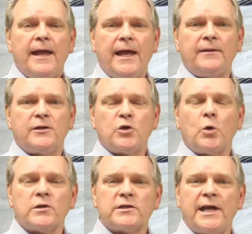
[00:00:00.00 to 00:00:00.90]
and the
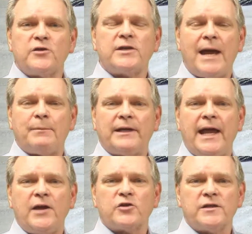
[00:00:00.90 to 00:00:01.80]
total station
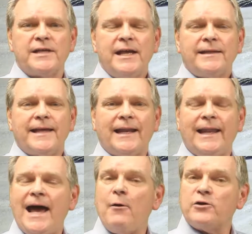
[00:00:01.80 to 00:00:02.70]
applications that
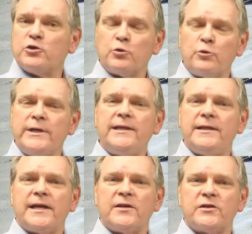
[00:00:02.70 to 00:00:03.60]
allow it to read
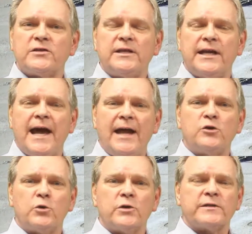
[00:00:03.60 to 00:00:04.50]
the existing
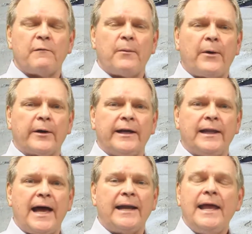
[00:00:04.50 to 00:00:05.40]
contours of a parking
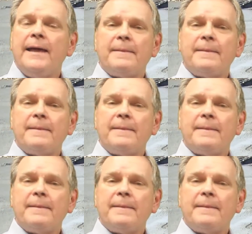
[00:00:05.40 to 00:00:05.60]
lot